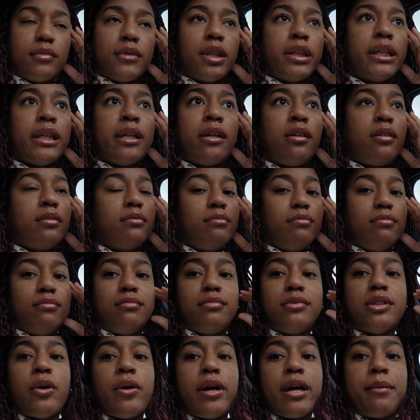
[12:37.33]
All right, y'all,
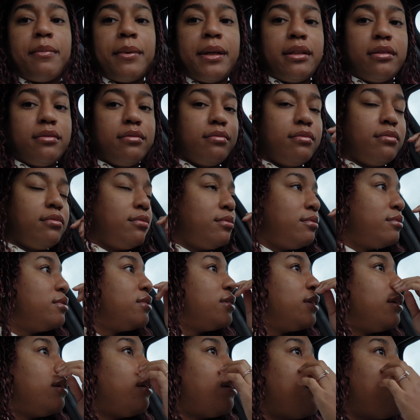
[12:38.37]
don't hate me.
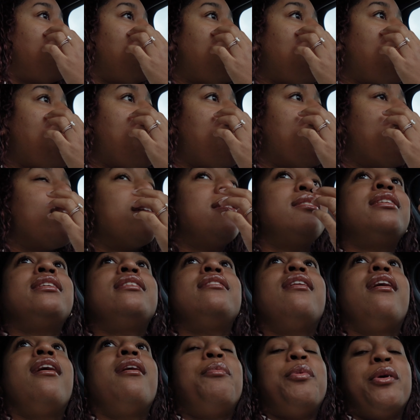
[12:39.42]
I did
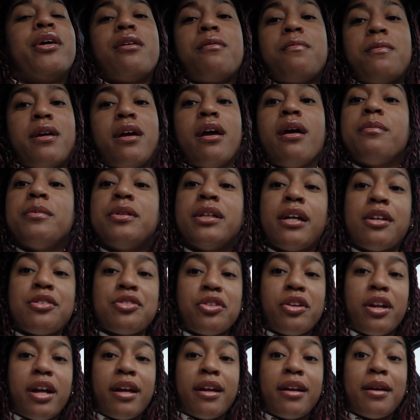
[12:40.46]
not pick up the camera
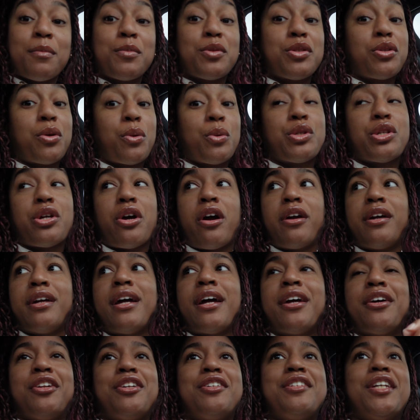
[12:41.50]
yesterday. I'm so sorry
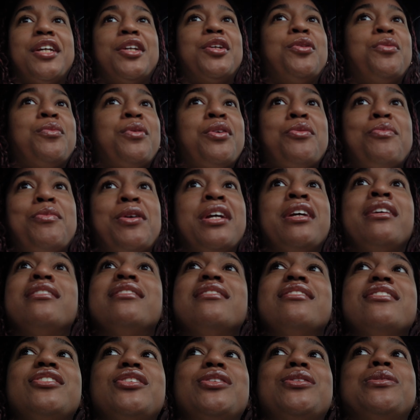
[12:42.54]
I couldn't take you with me
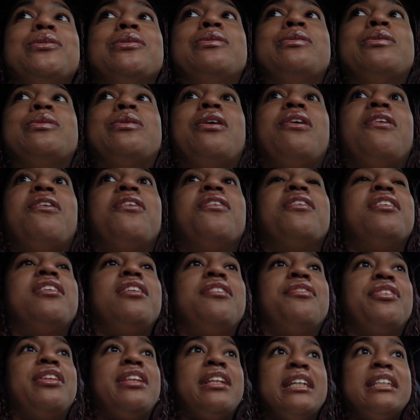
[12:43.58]
to all the
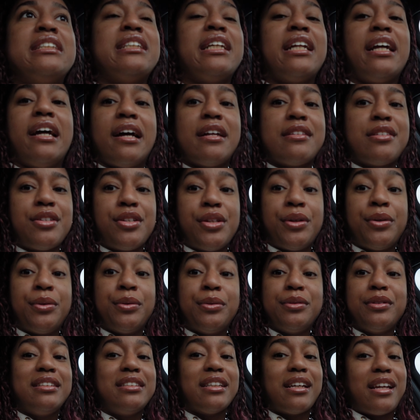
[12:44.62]
different things that I had to do
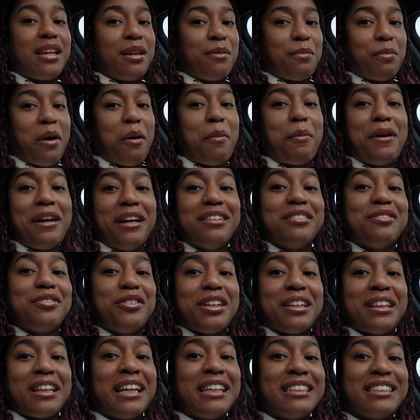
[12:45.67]
to keep prepping
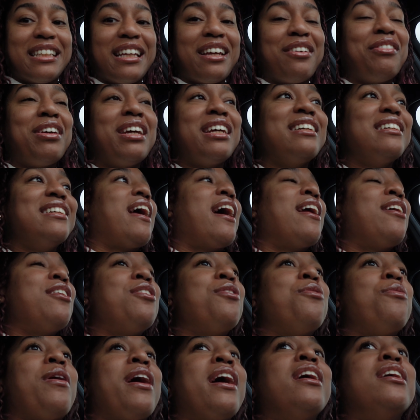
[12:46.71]
for Thanksgiving. I don't
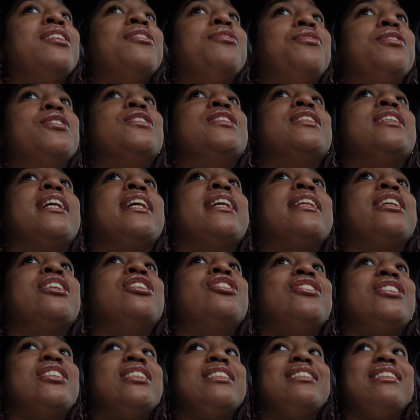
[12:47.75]
know why, it feels like
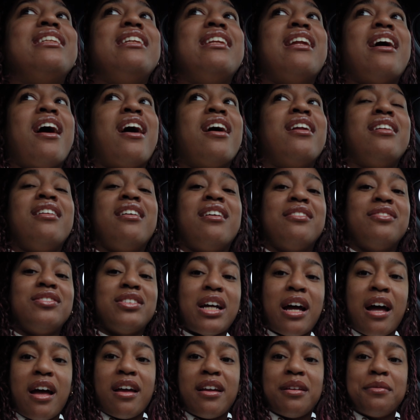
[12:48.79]
there's just not enough
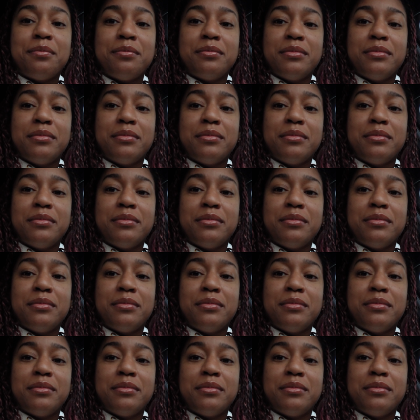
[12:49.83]
time.